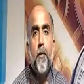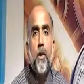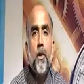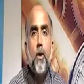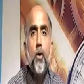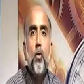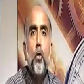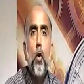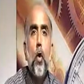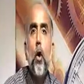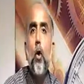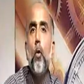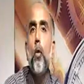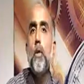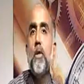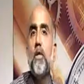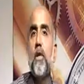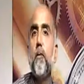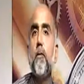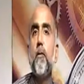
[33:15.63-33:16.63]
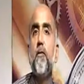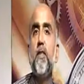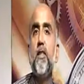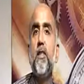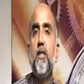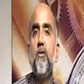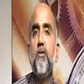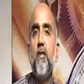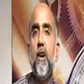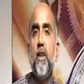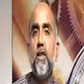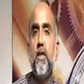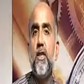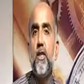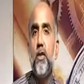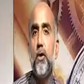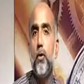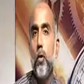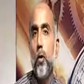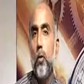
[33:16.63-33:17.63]
You always come up with these
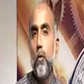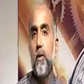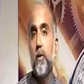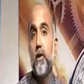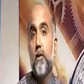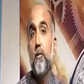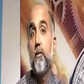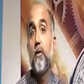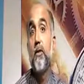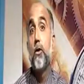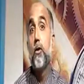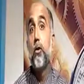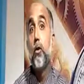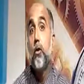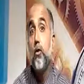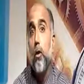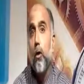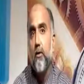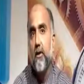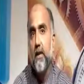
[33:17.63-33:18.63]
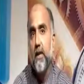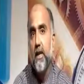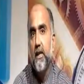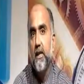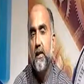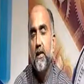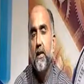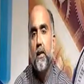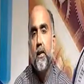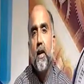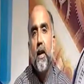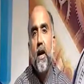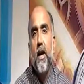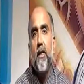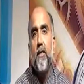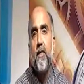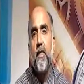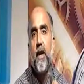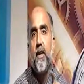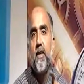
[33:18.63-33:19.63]
strategies, you always come up with good alternates,
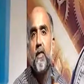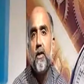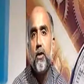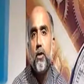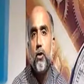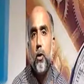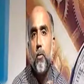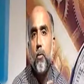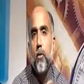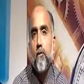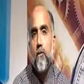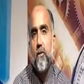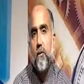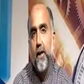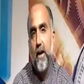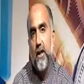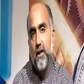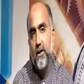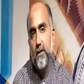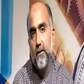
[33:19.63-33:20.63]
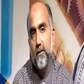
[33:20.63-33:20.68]
and that is the job of a manager.